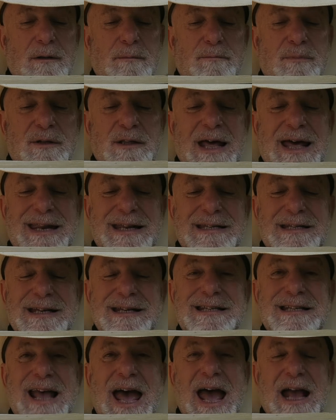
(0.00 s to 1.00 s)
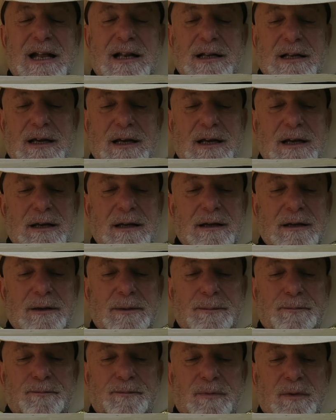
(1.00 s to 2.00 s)
But that is exactly
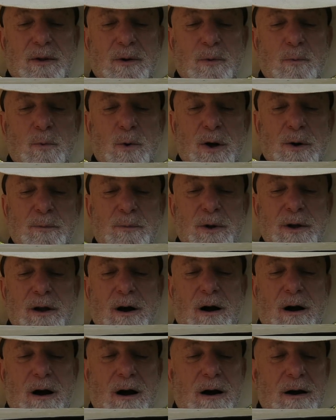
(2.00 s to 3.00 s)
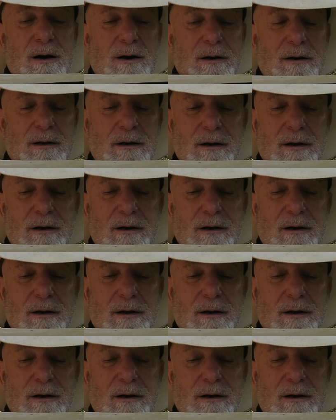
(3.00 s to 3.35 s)
what we are,